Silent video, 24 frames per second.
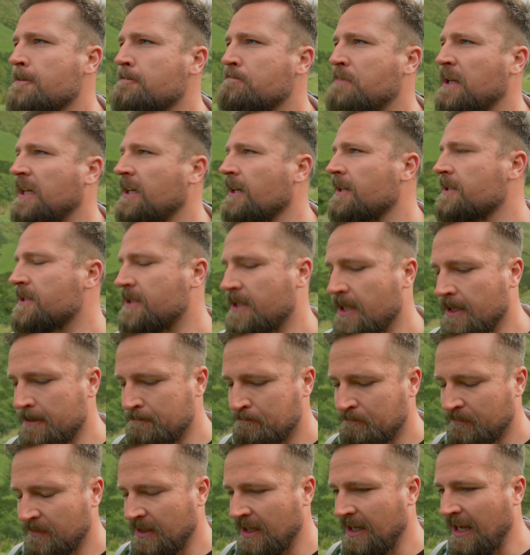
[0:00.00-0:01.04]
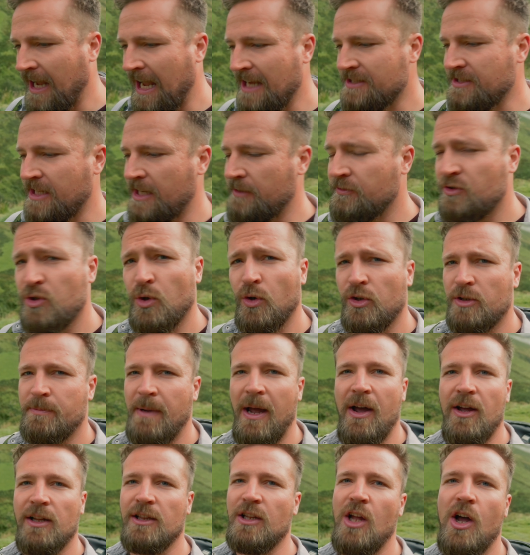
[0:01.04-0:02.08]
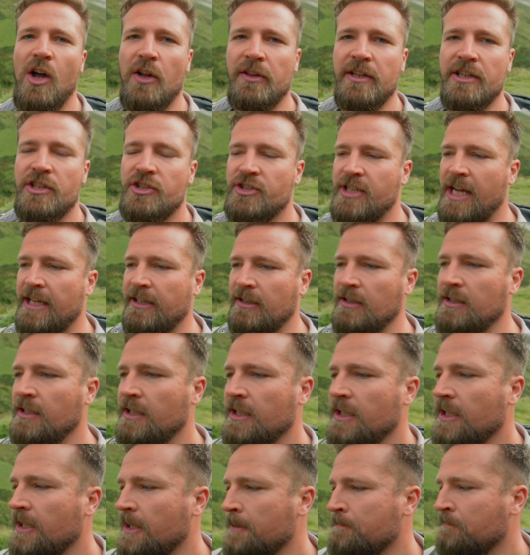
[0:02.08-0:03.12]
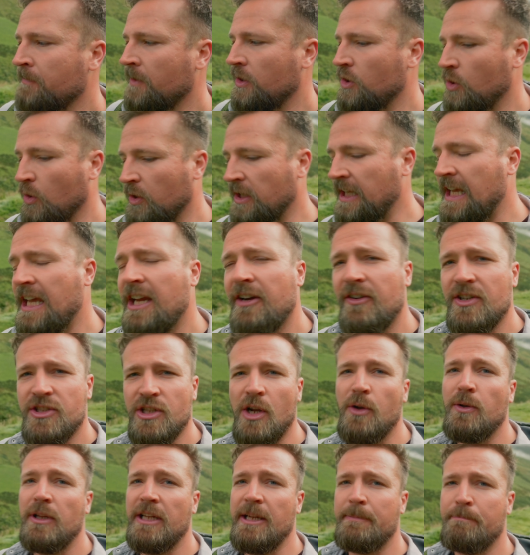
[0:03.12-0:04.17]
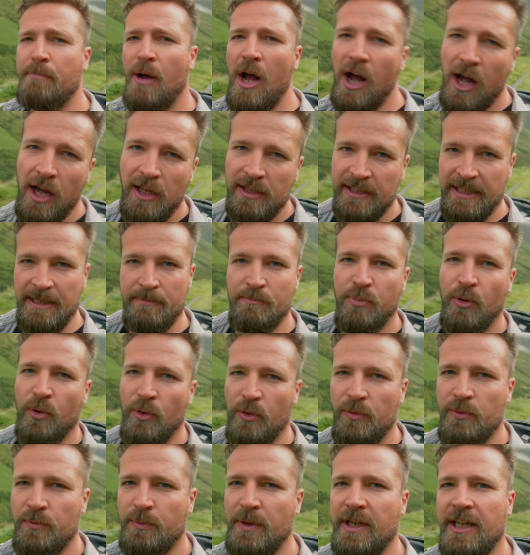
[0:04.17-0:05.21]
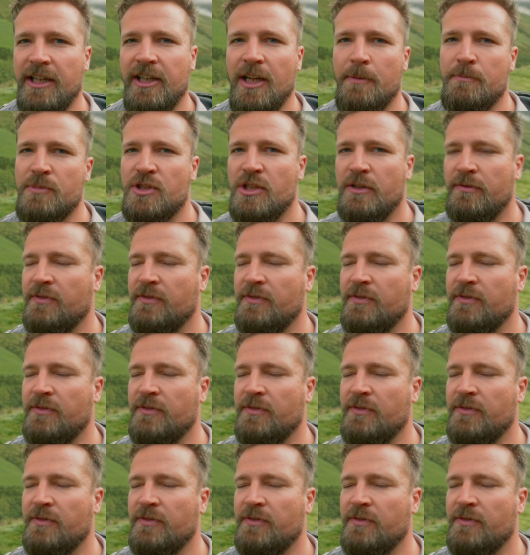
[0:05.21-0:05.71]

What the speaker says: because, as I've talked about a lot on this channel, your gear is only partly important when it comes to